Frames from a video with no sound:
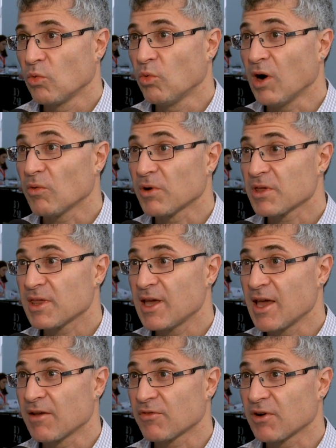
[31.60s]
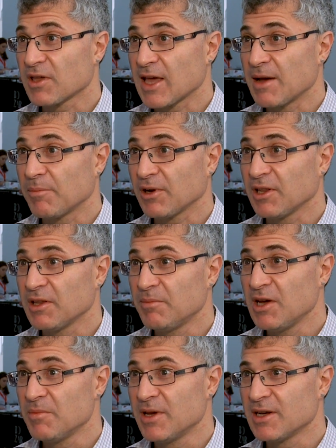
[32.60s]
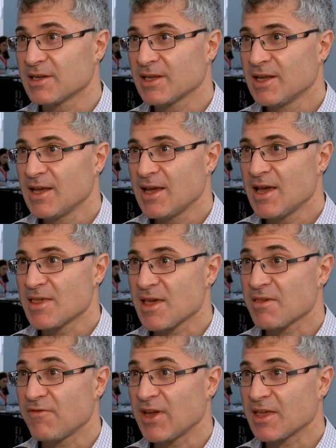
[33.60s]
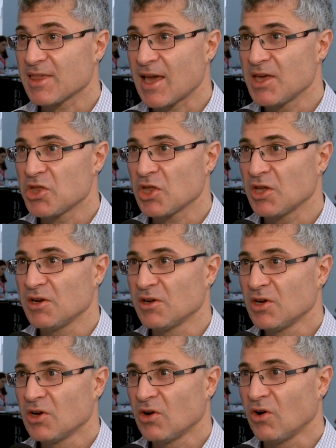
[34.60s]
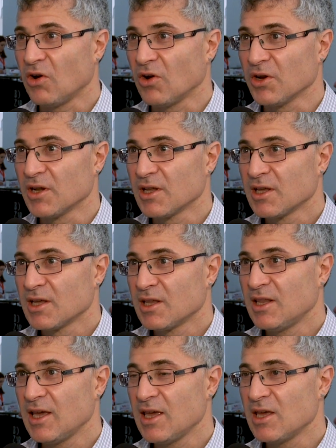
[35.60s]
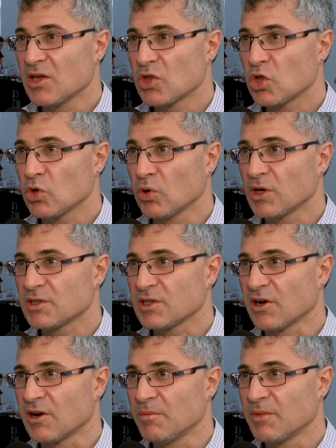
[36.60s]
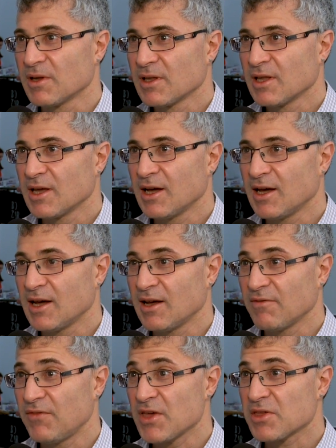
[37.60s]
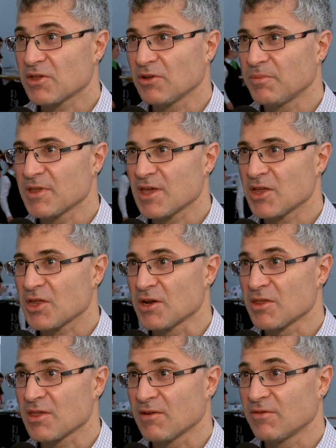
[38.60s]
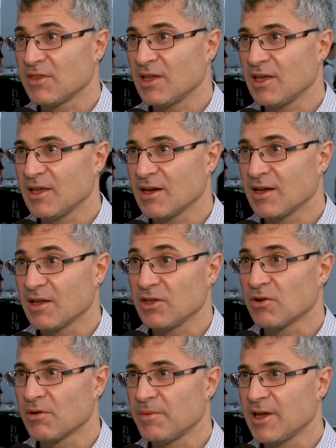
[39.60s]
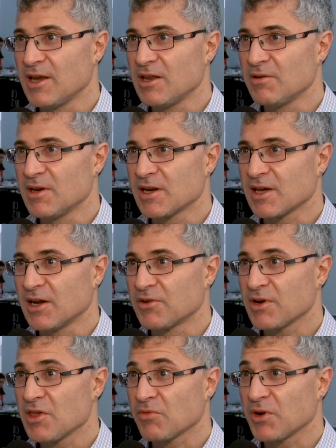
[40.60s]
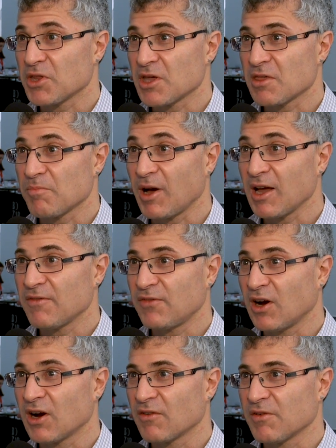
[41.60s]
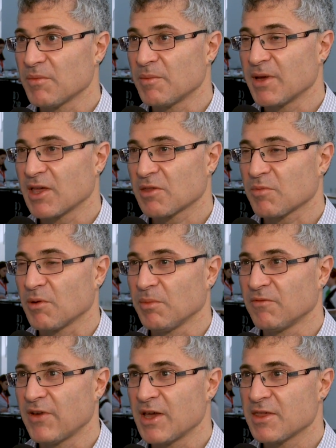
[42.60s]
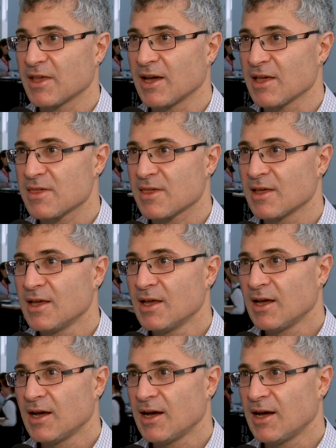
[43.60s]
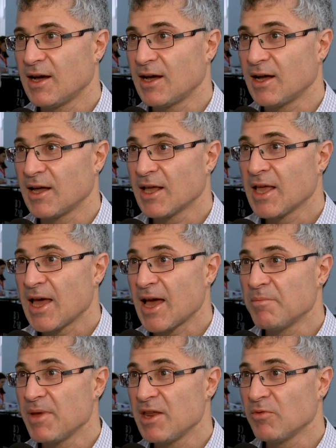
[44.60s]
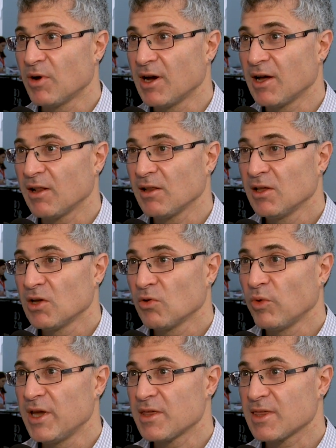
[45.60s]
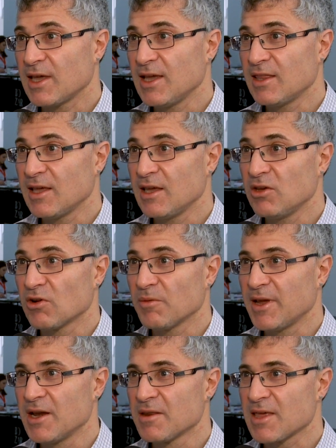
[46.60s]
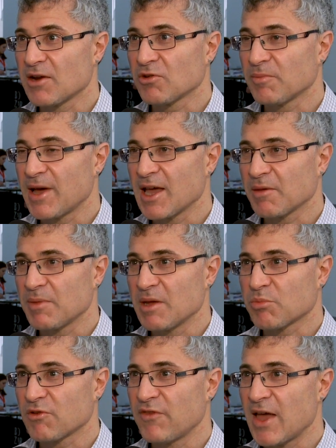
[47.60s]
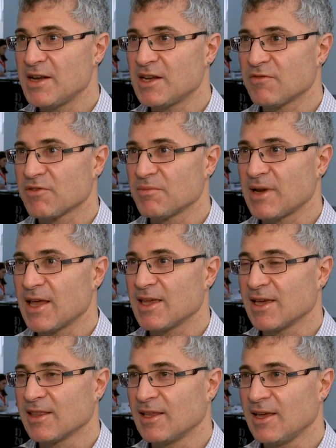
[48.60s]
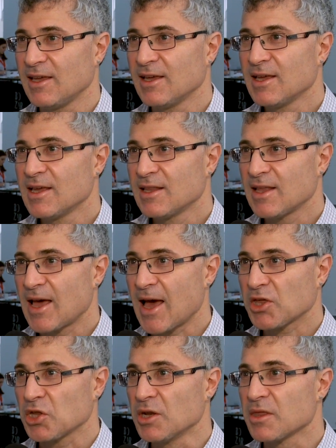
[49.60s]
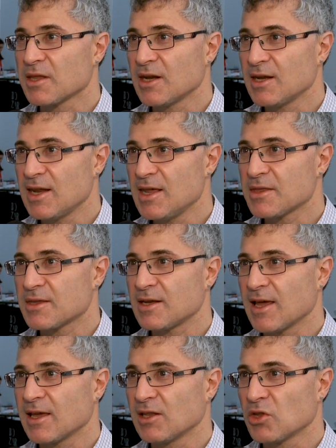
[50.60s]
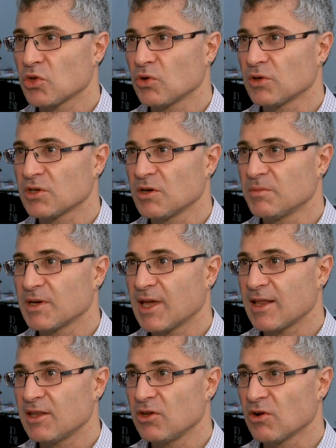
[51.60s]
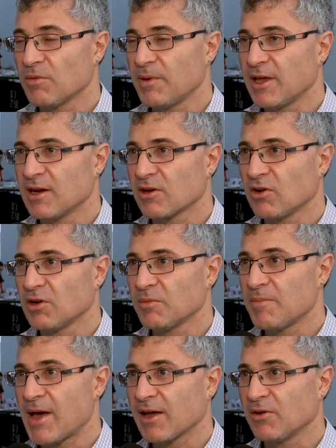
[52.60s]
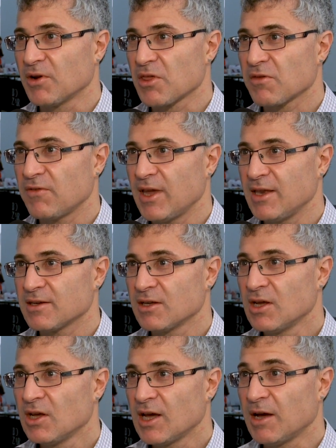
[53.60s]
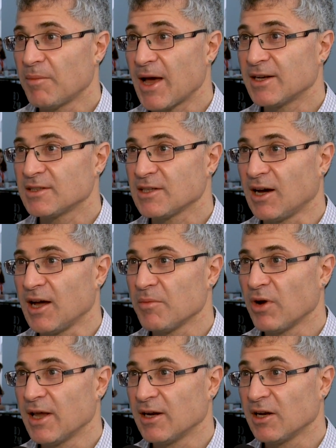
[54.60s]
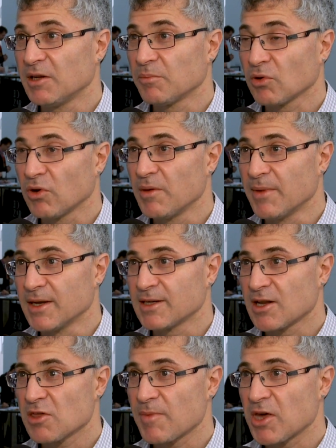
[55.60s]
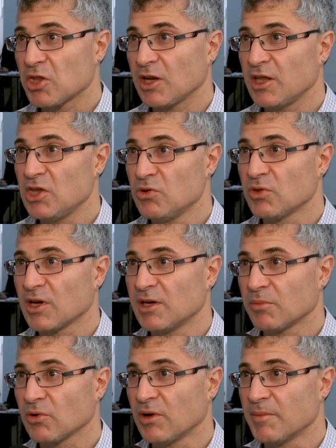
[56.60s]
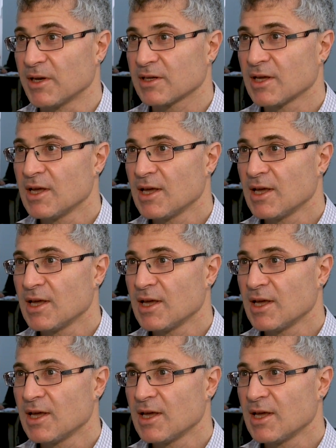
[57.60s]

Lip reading: What we're seeing, for example, at the moment is this fixation on the short-term fiscal positions of the European Union countries, which is by far from the biggest problem facing us. And meanwhile, we see the European Central Bank being prevented from taking the actions that it needs to take in the short term to get the European economy back on its feet at a time when unemployment, and especially youth unemployment,